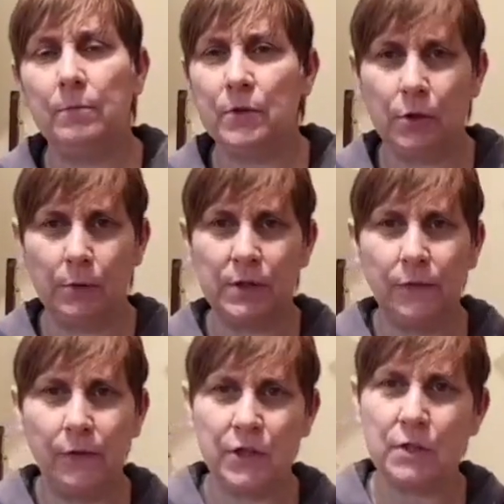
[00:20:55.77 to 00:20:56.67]
So it's
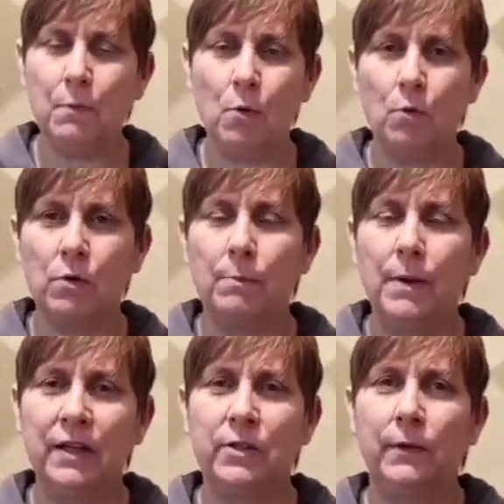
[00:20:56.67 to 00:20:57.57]
very small
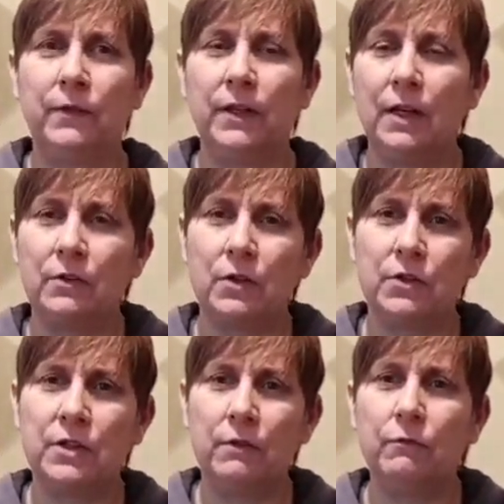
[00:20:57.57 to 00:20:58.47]
compared to everything else
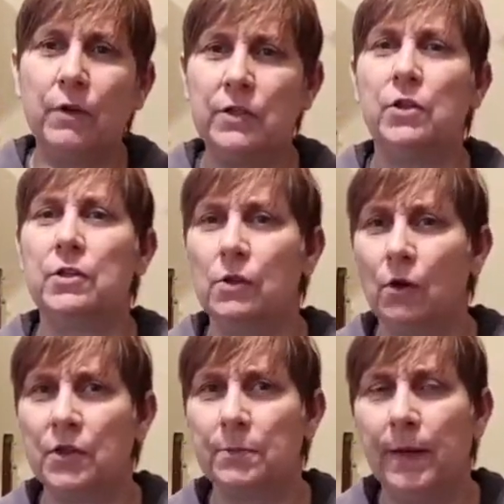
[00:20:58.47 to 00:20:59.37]
because the reach is
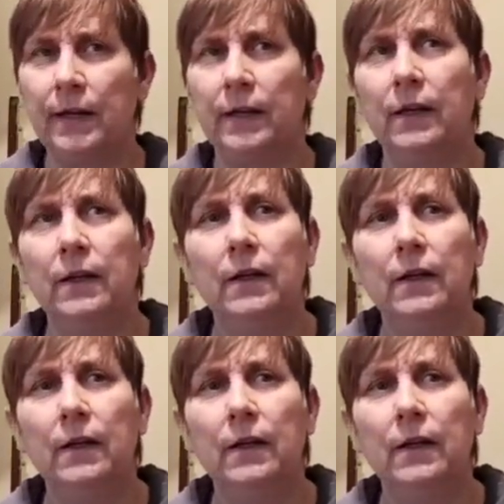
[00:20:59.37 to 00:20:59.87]
not as big.